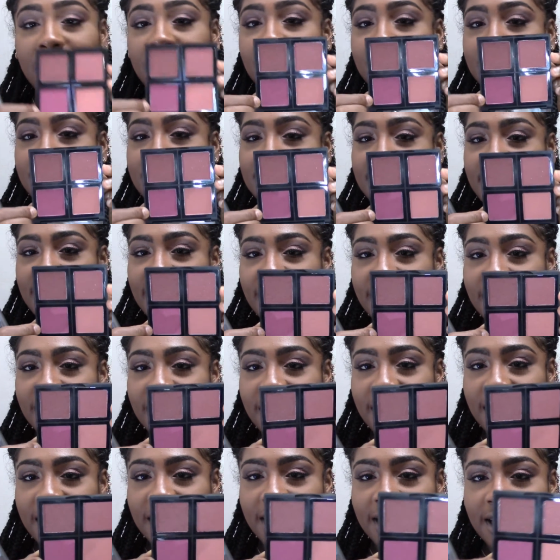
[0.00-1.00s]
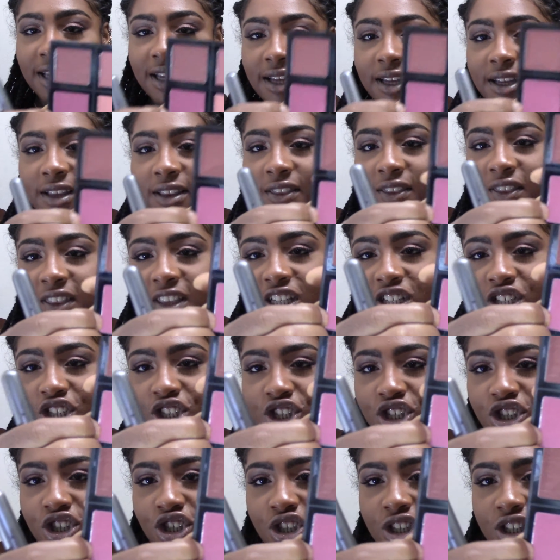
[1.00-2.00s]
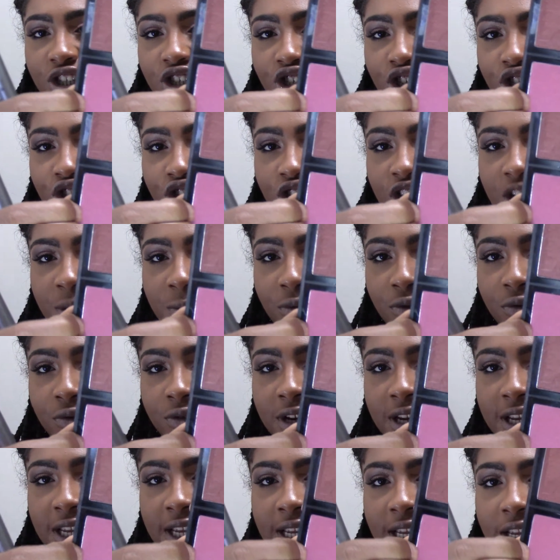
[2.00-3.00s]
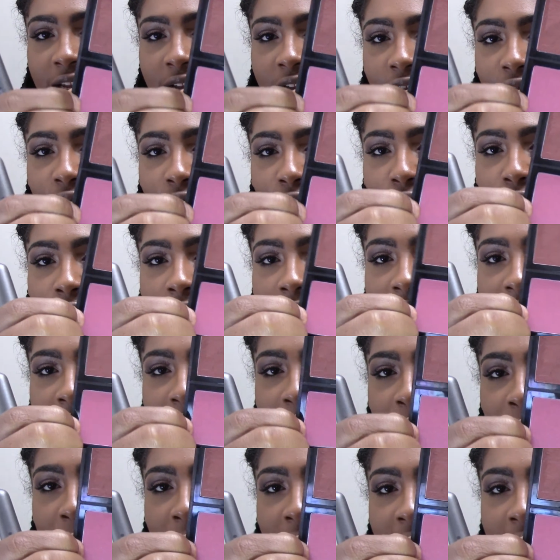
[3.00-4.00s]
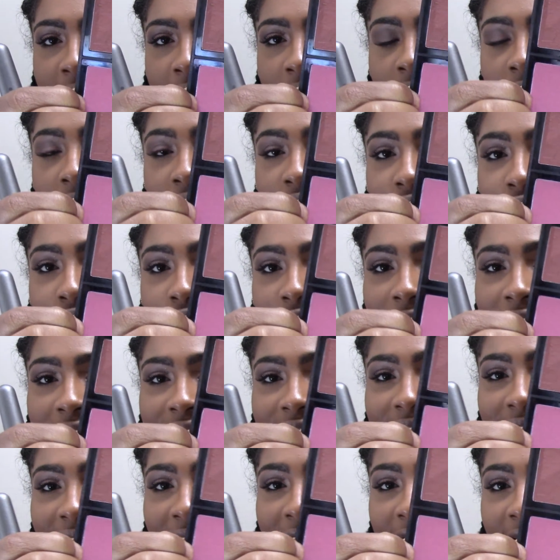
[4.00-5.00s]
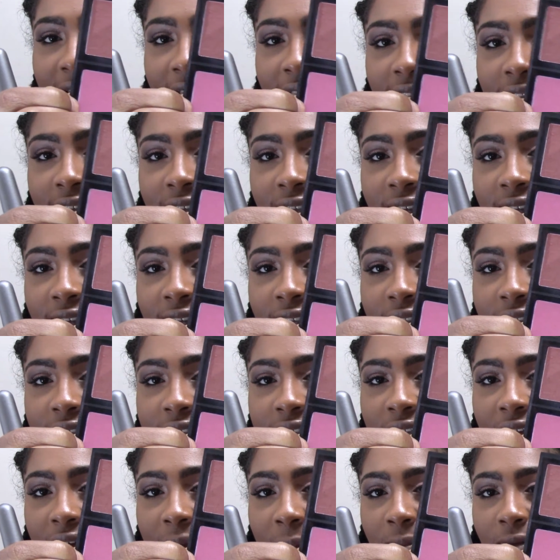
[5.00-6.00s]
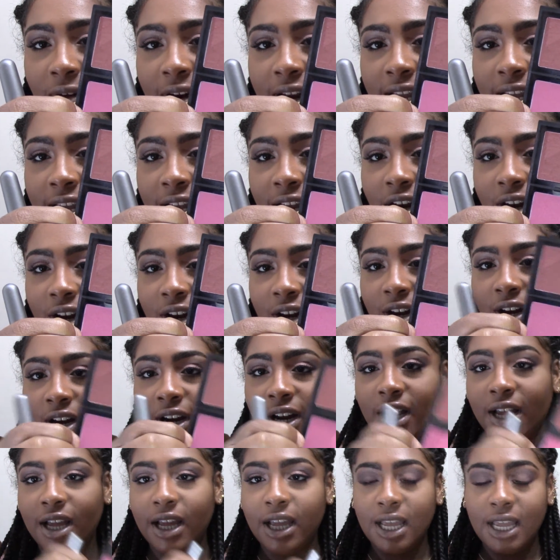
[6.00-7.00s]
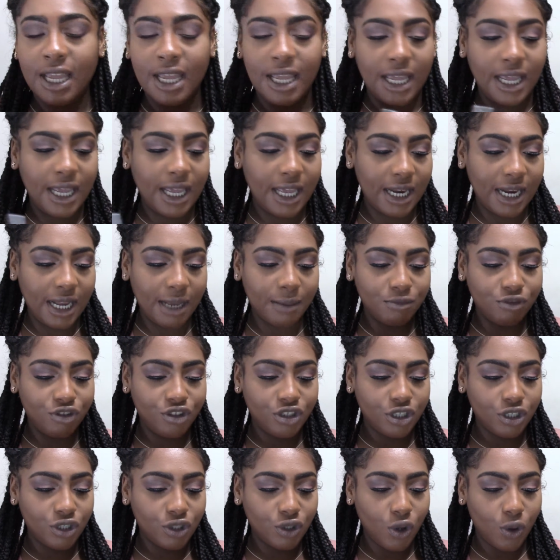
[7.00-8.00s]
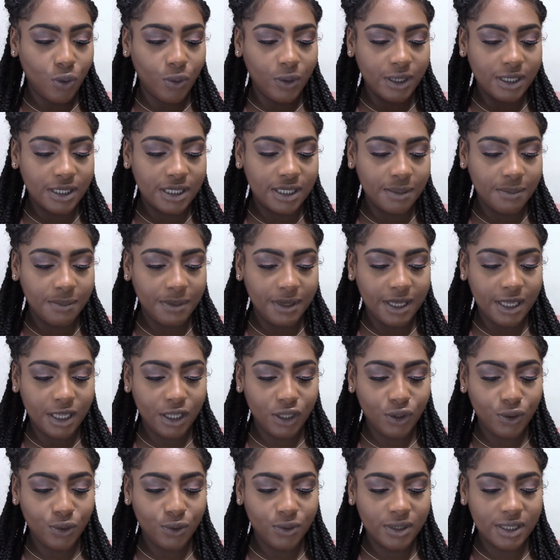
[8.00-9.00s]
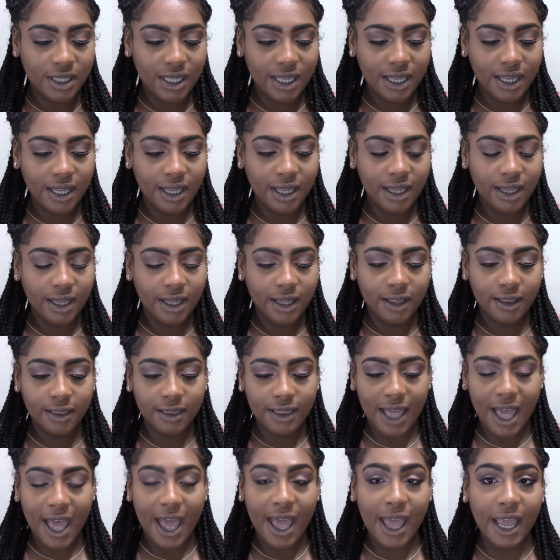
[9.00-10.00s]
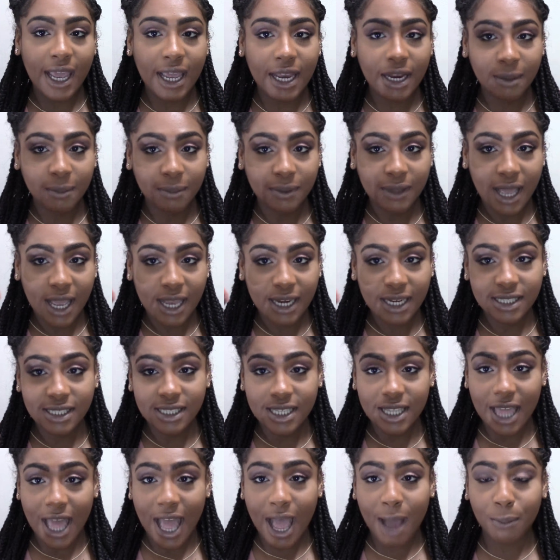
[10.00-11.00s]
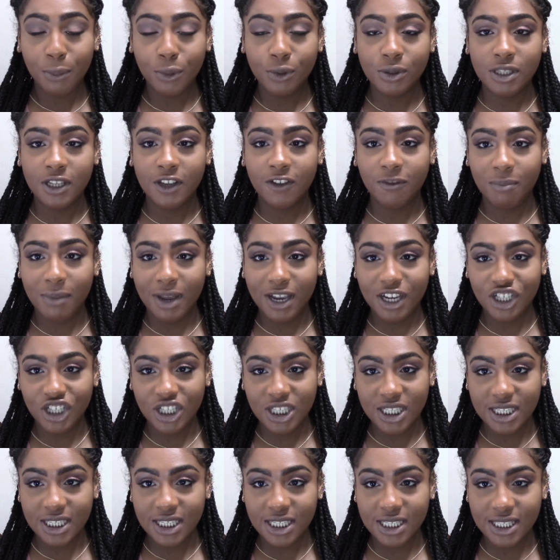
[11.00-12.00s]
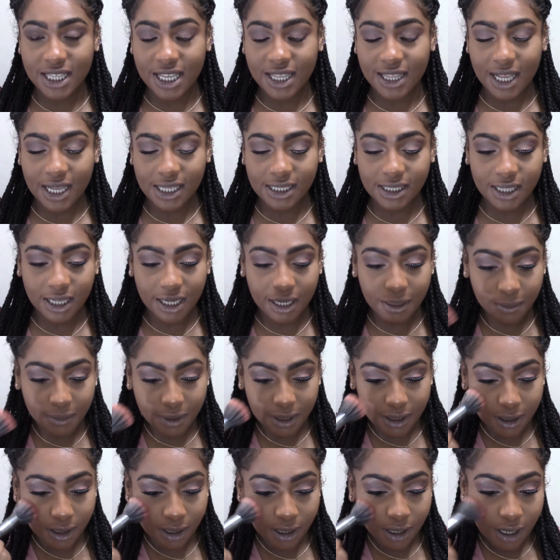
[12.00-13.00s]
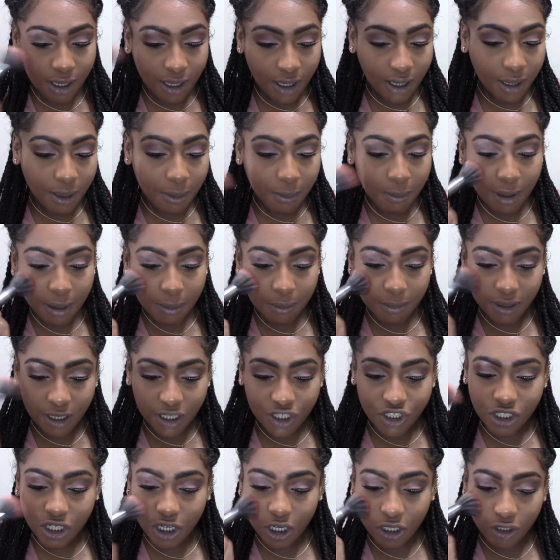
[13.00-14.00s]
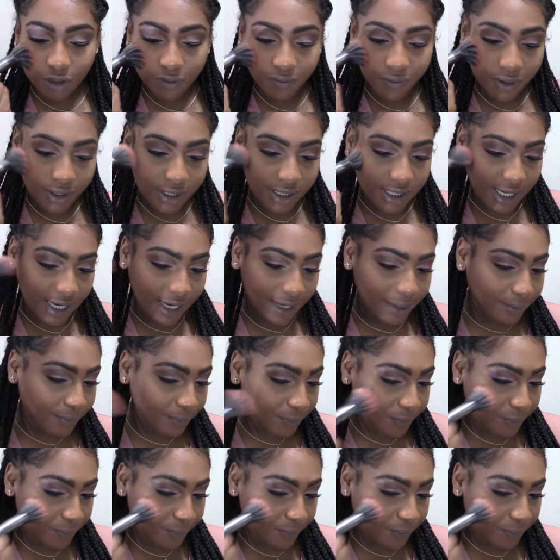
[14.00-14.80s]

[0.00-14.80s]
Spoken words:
going to be taking this shimmery red pink color that's at the top right here, and I'm just going to be using that and applying it to the apples of my cheeks, and that's going to be my blush color for today.